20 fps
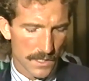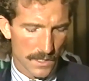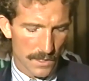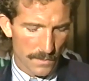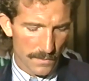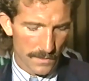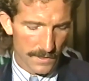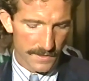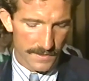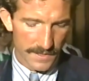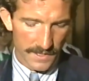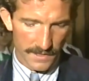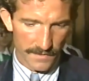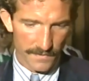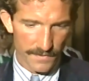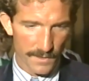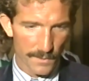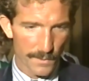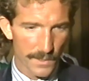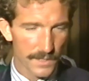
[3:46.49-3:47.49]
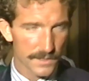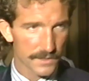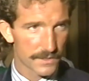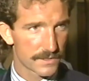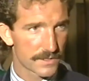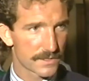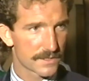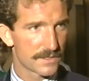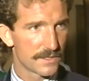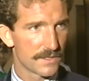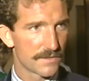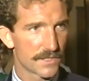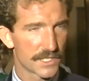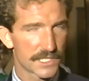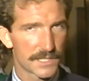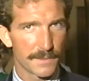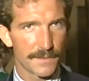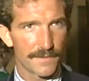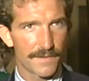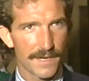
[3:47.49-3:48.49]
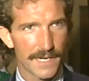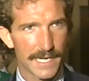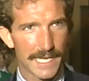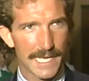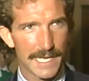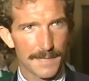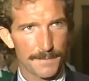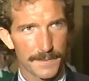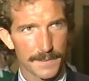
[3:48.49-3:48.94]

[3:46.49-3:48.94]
Well, I think if you're Welsh, you've got to be very happy.